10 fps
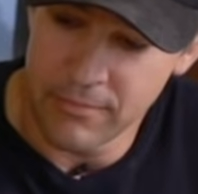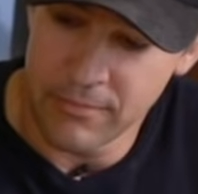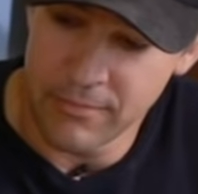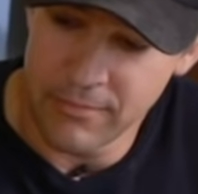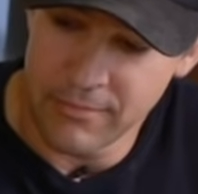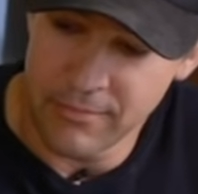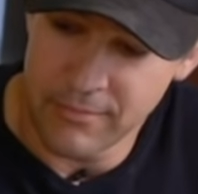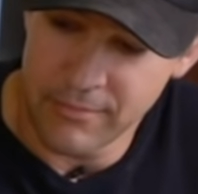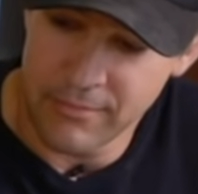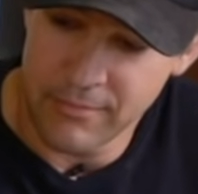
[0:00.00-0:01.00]

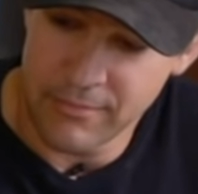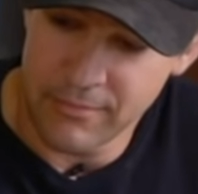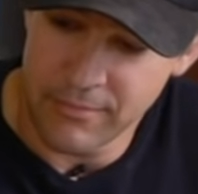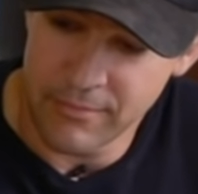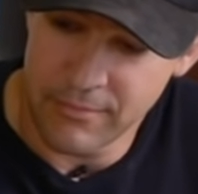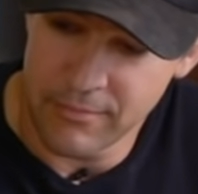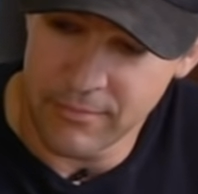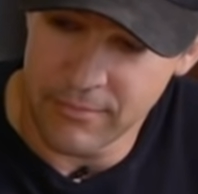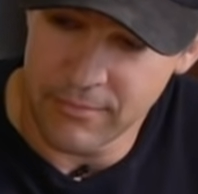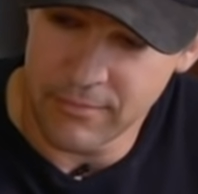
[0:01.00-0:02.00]

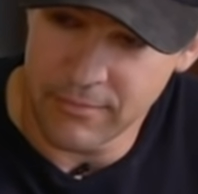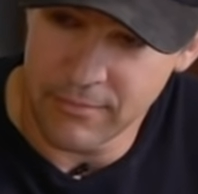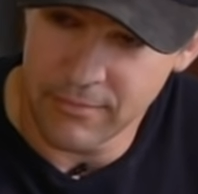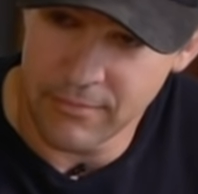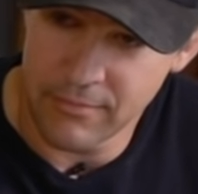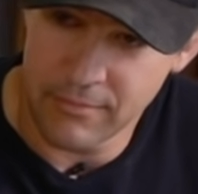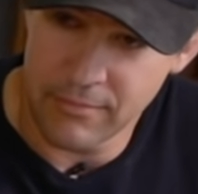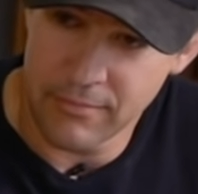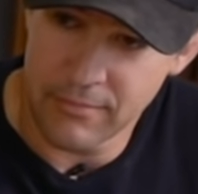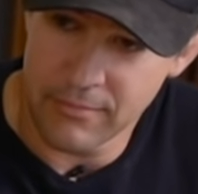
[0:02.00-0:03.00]

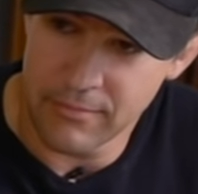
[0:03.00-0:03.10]
No words are spoken by the person on screen.